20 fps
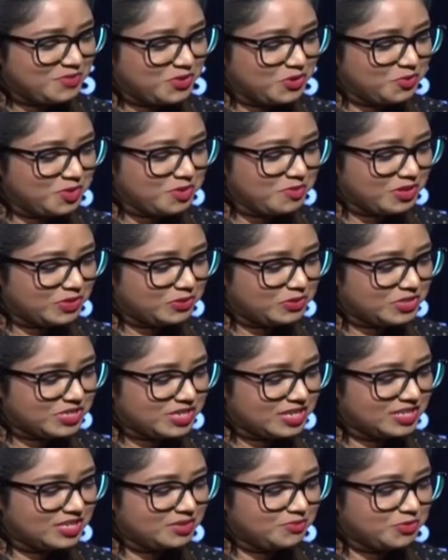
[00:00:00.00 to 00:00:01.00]
Piumi
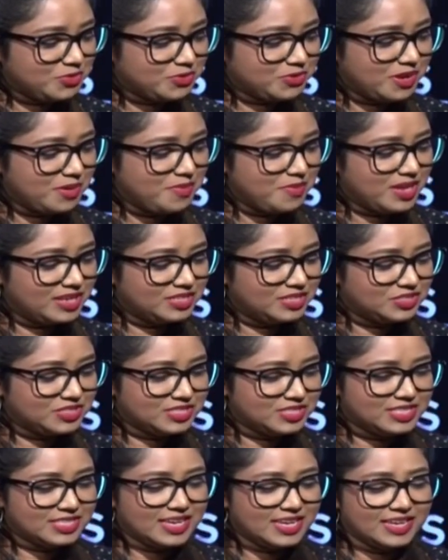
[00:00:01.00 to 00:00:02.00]
Madushani, Program
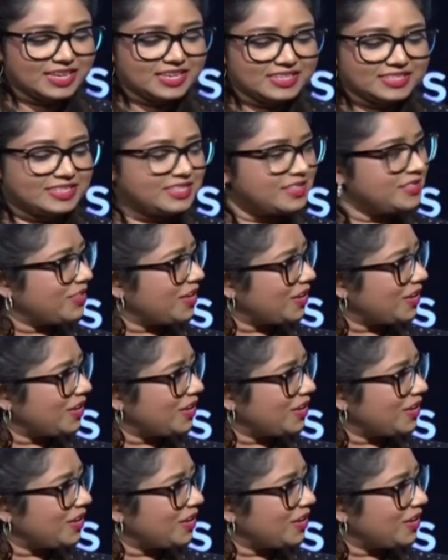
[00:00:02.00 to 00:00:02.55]
Manager, TISL,